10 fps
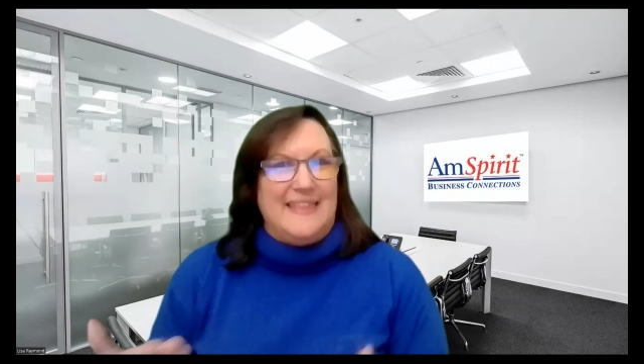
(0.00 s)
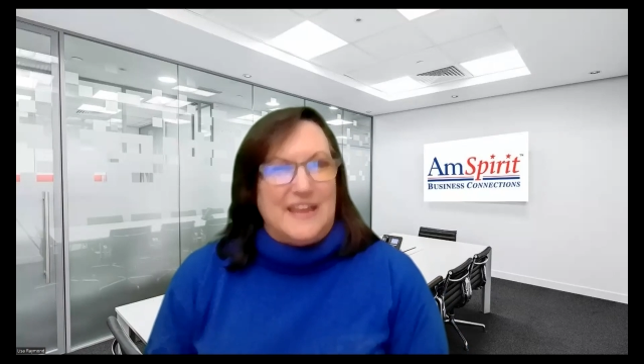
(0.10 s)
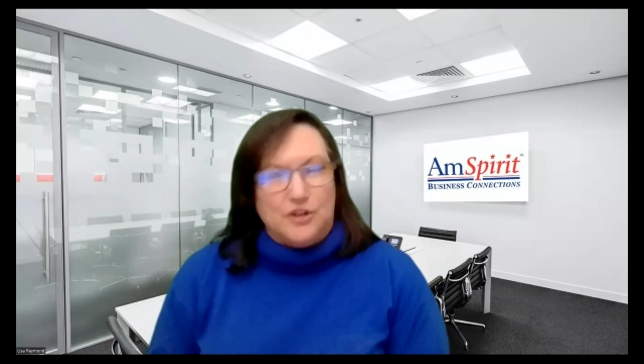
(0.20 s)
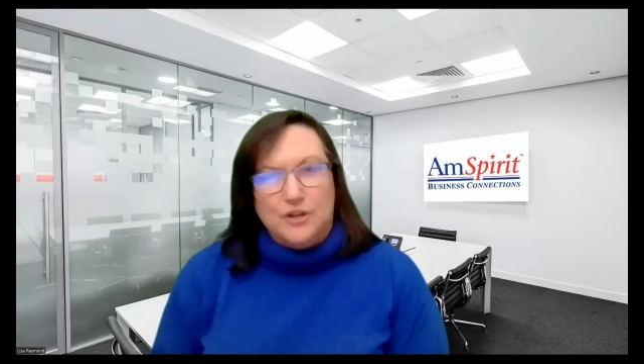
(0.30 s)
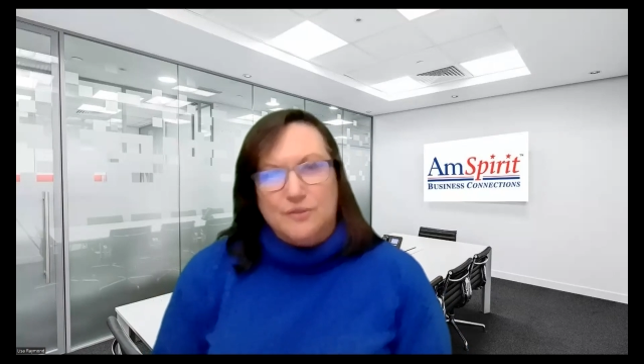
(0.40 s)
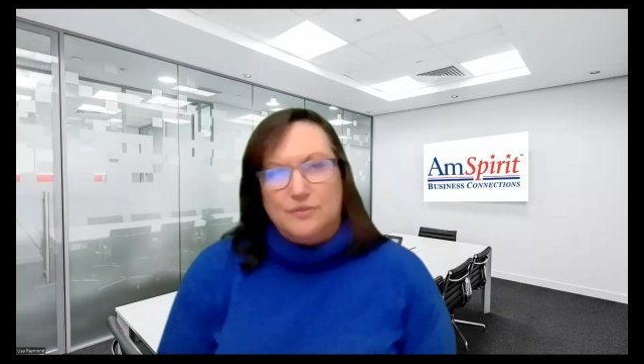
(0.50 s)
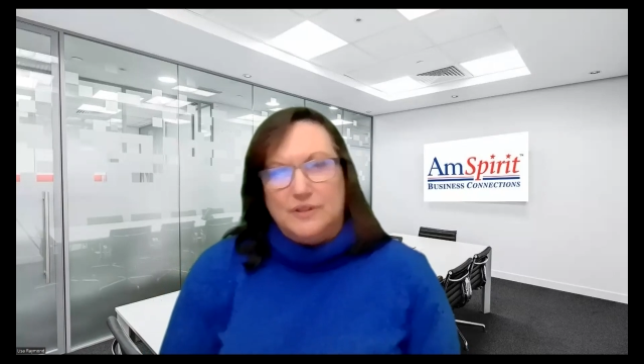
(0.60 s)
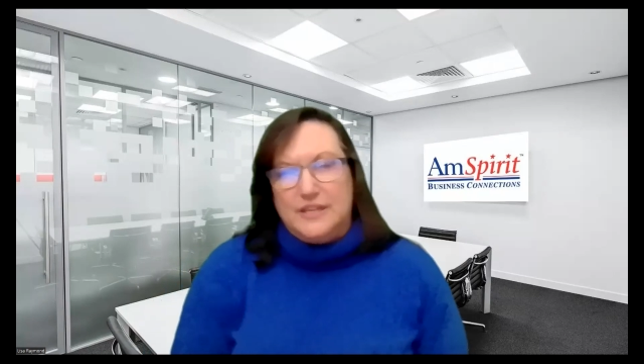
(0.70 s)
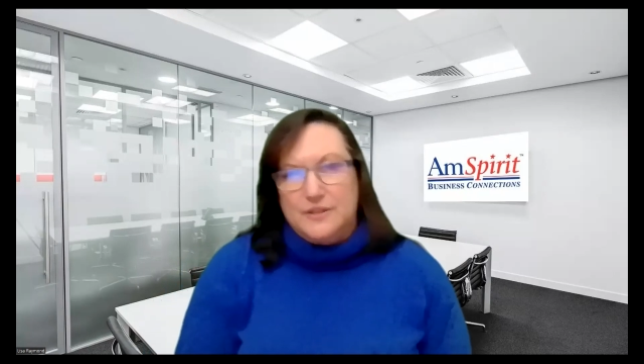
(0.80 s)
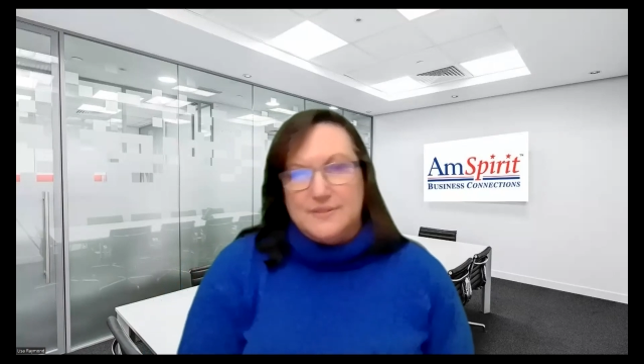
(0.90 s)
and they couldn't
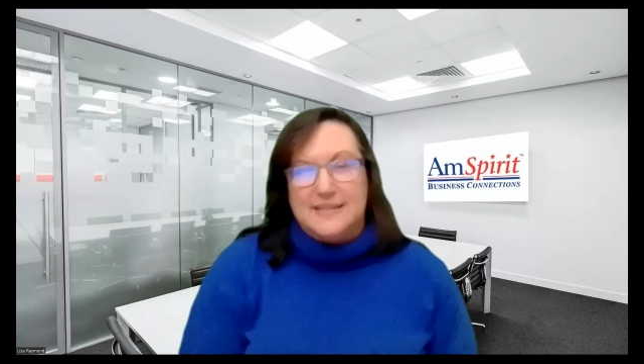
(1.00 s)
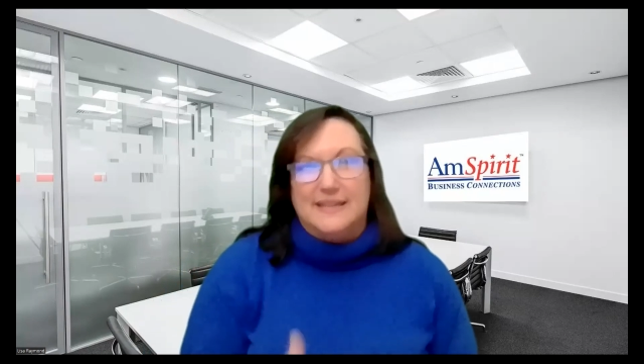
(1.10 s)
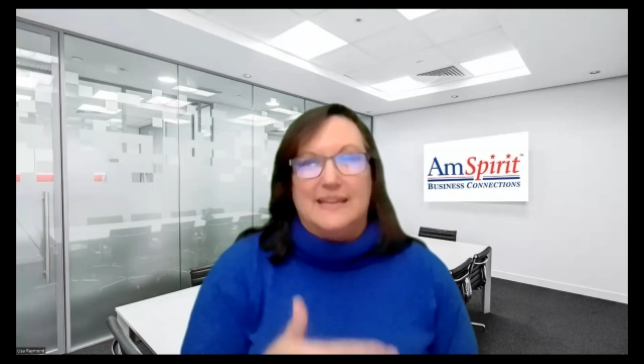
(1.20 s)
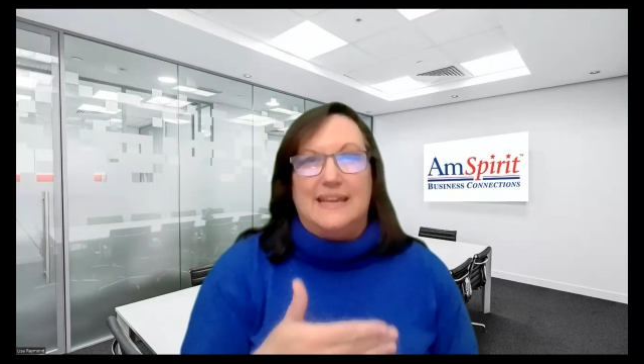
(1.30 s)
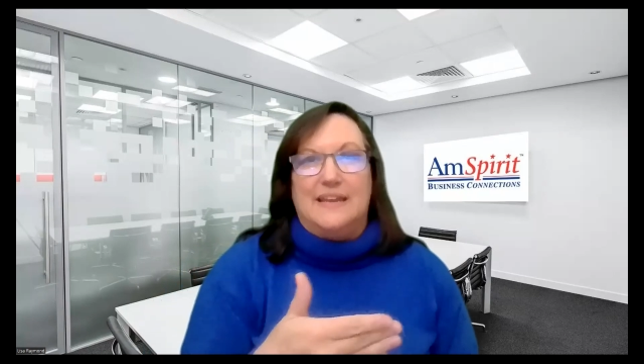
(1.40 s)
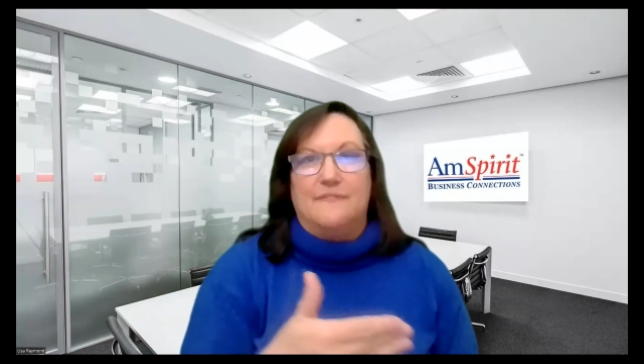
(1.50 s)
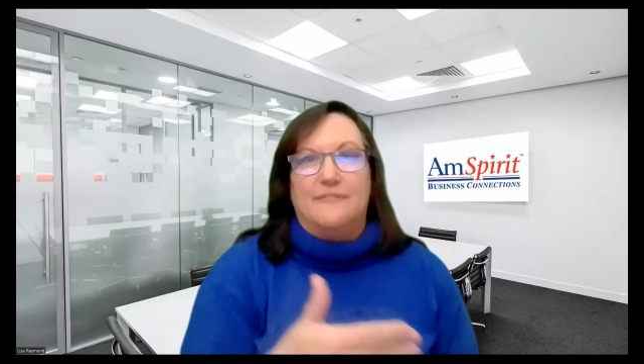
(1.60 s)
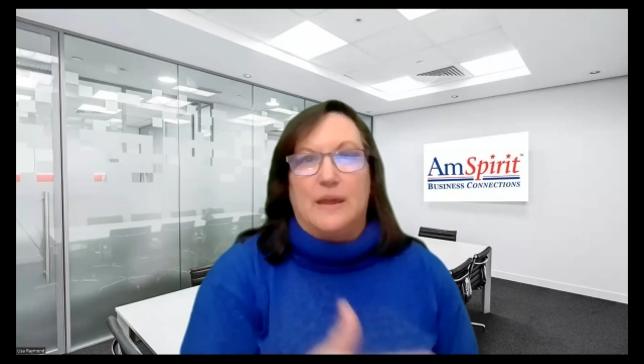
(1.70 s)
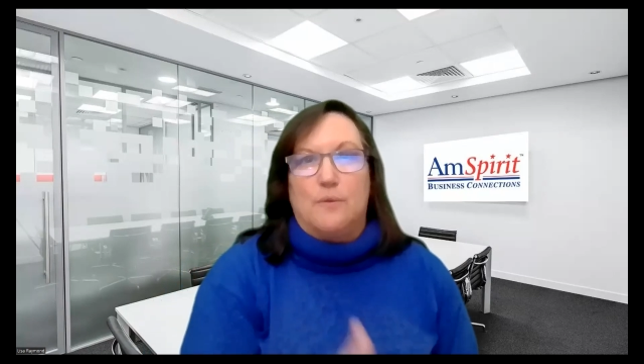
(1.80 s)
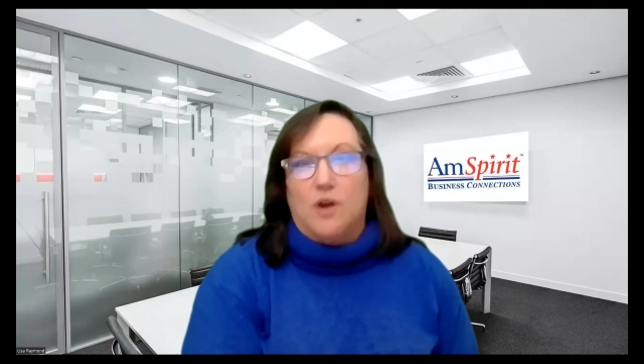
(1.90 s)
really use it
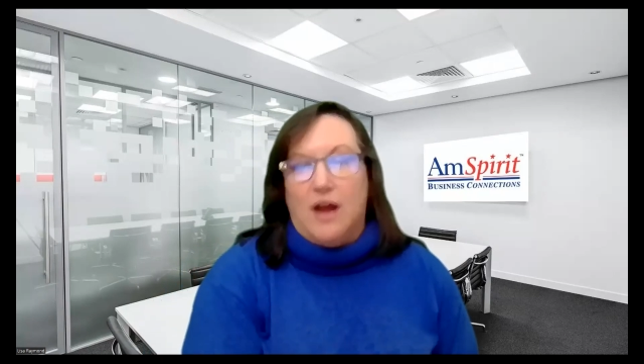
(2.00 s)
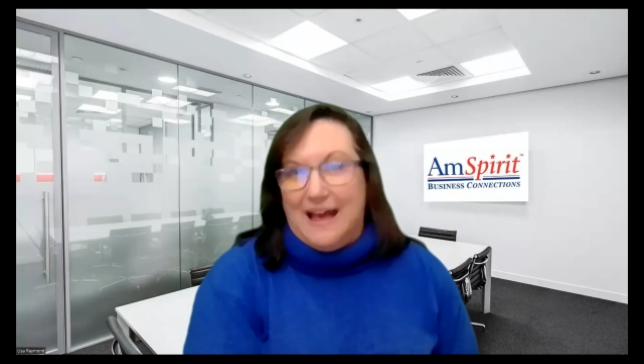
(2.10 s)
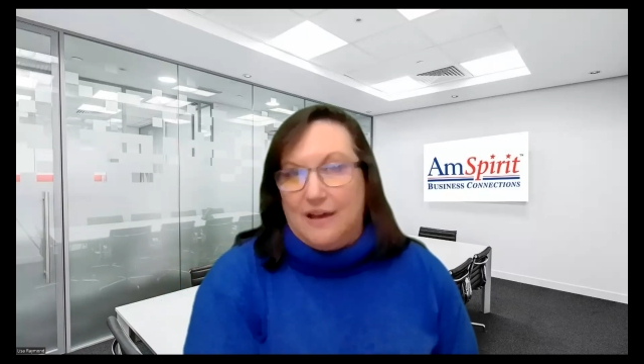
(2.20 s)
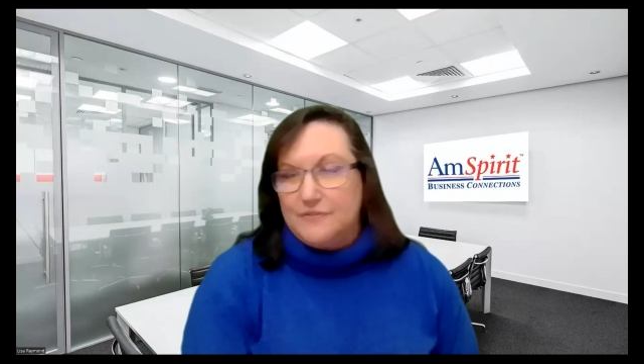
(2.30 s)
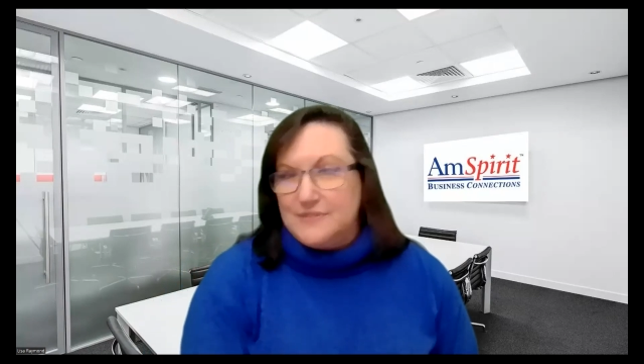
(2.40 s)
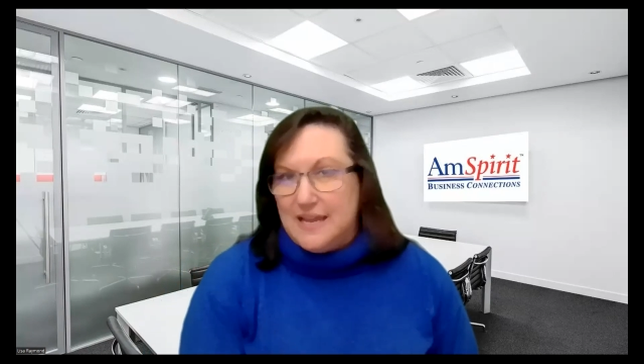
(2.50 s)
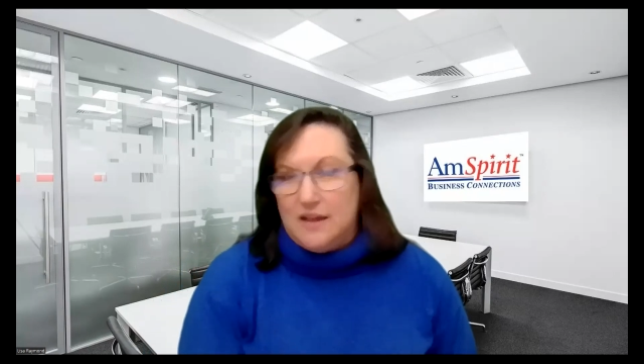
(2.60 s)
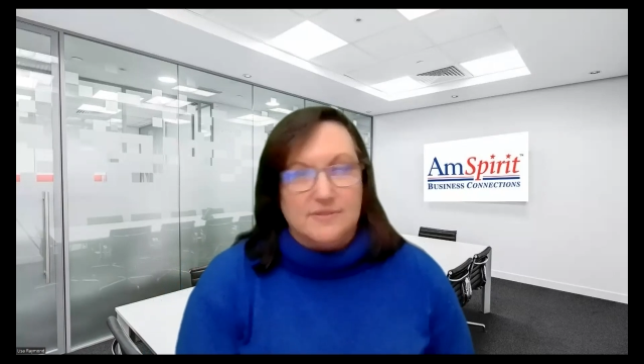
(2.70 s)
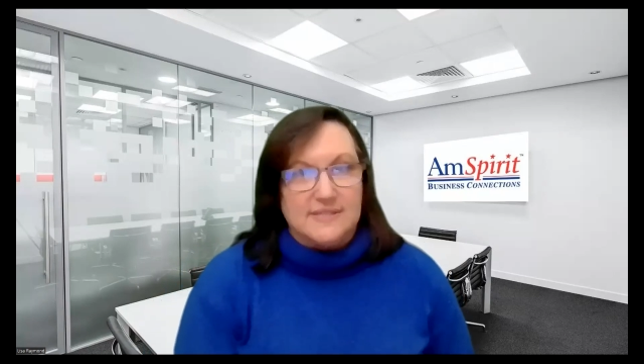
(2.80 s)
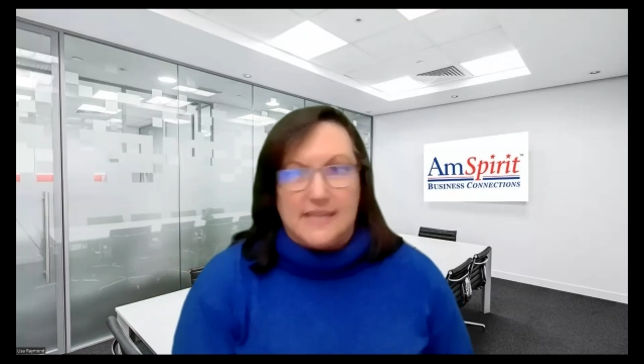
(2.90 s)
if they were out of town,